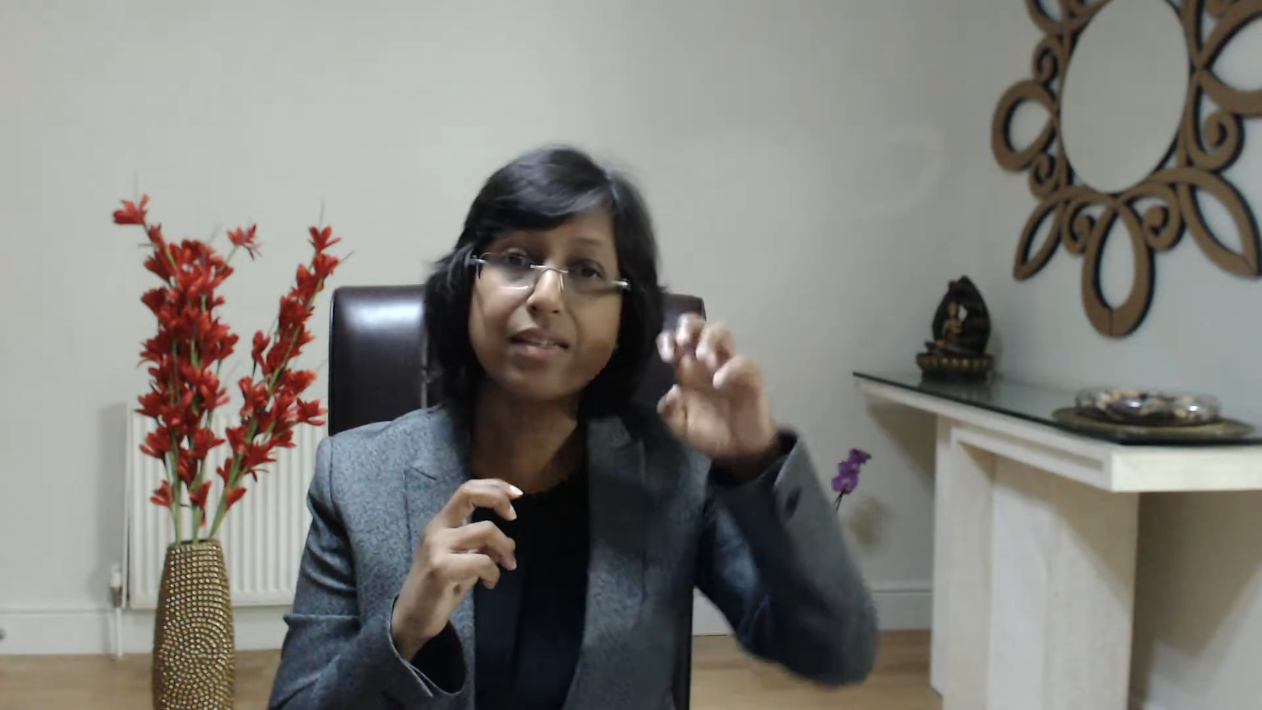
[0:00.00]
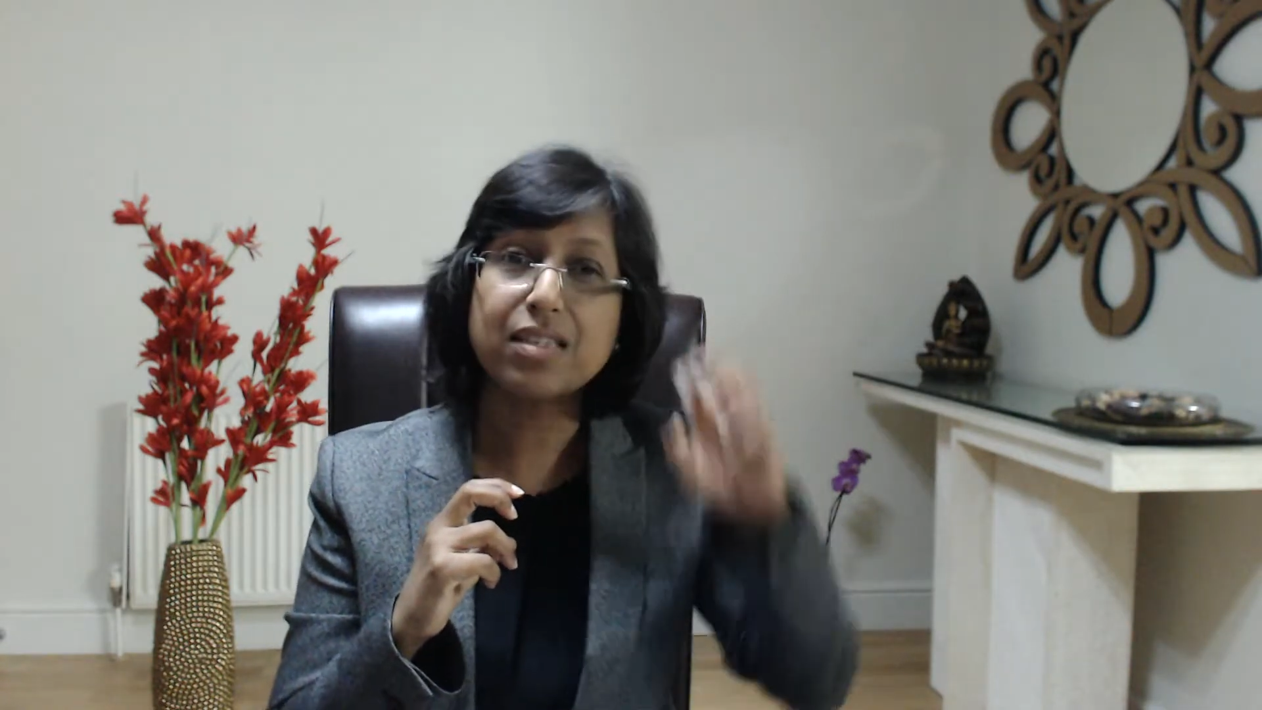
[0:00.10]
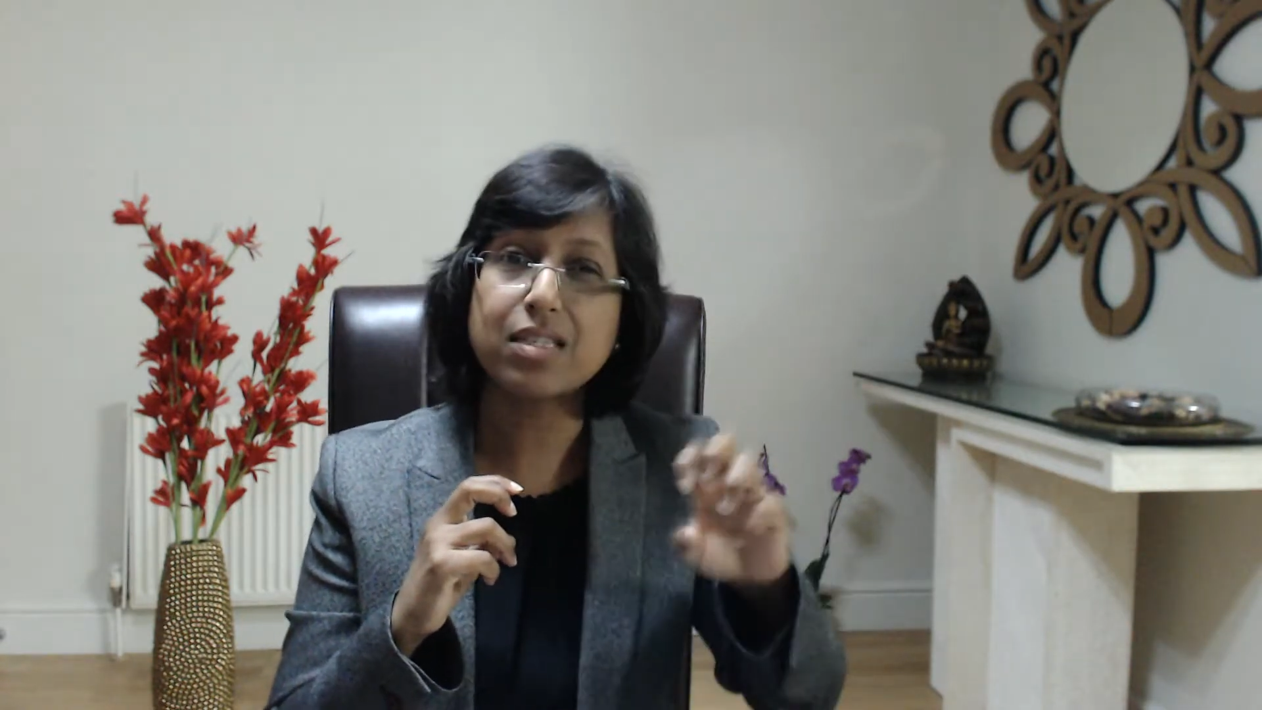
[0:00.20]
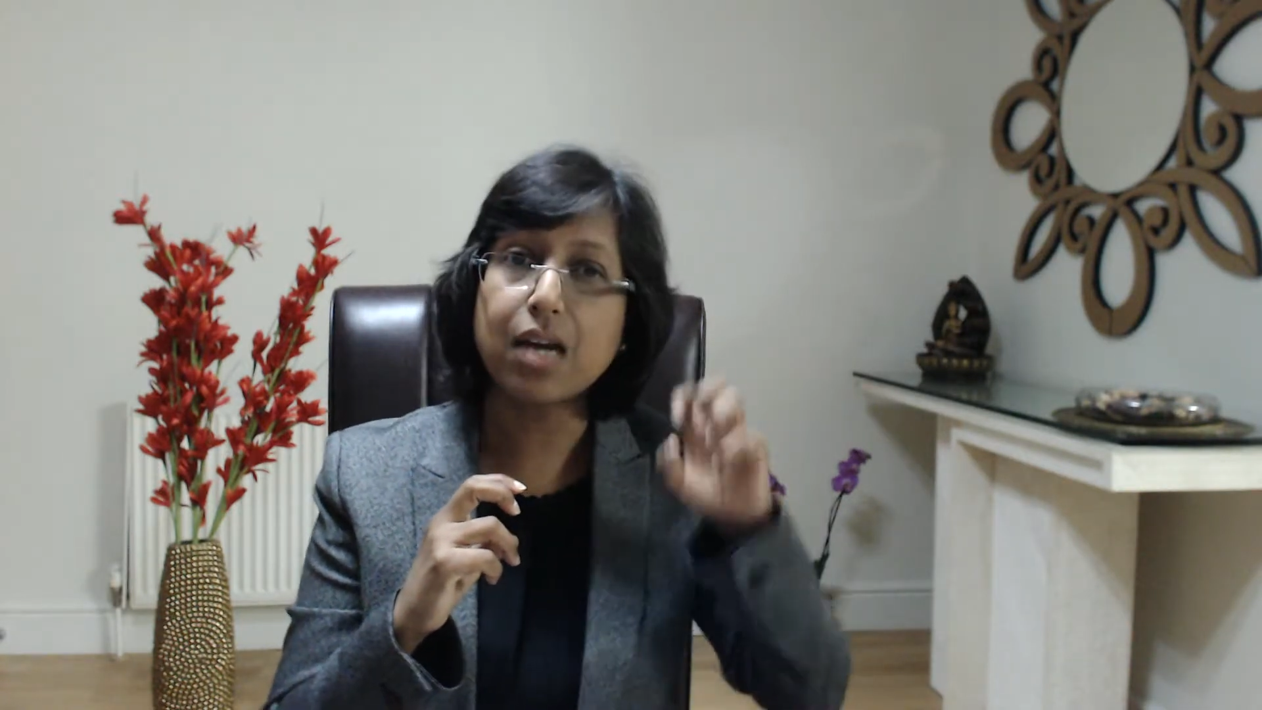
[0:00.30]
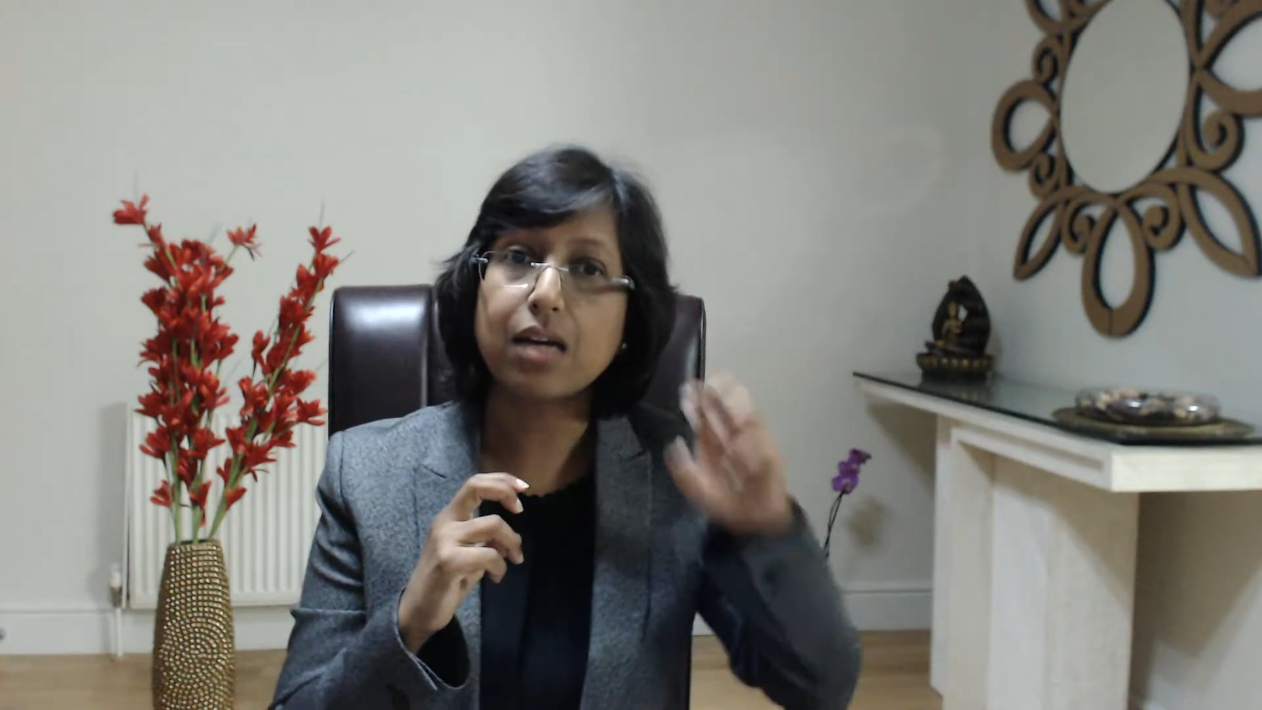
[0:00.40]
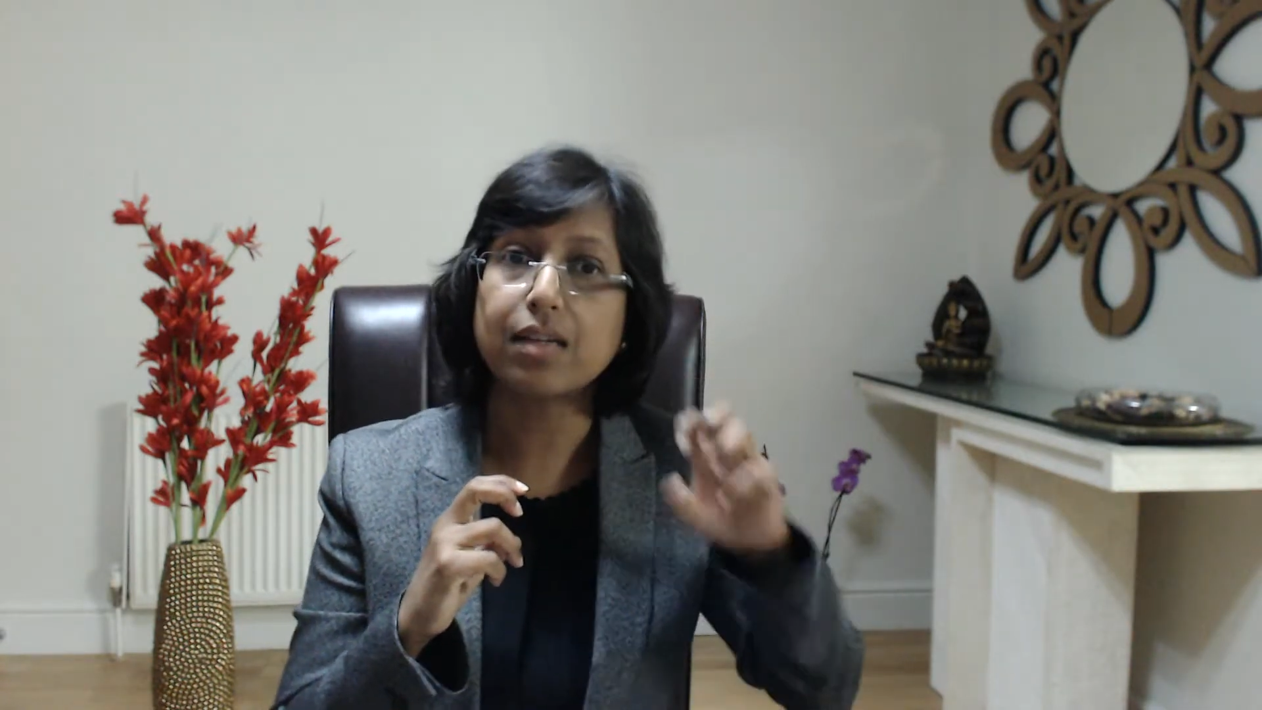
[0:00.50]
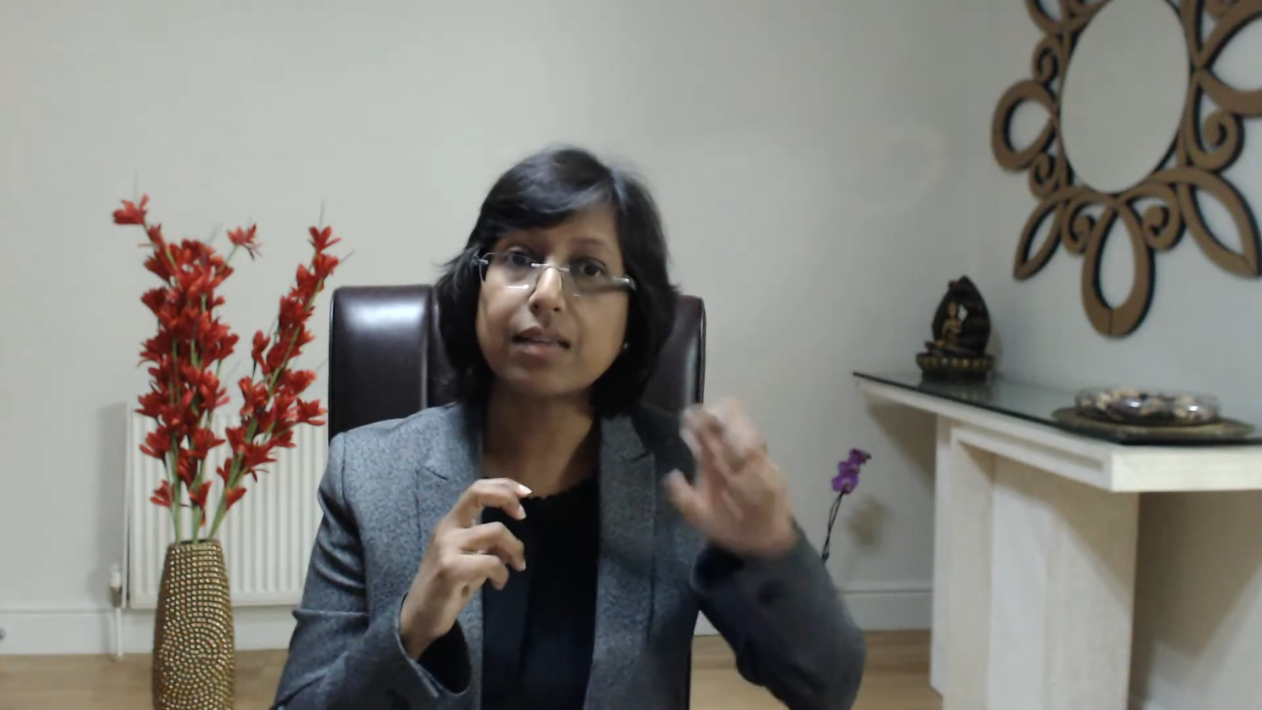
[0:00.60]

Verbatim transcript: stuck in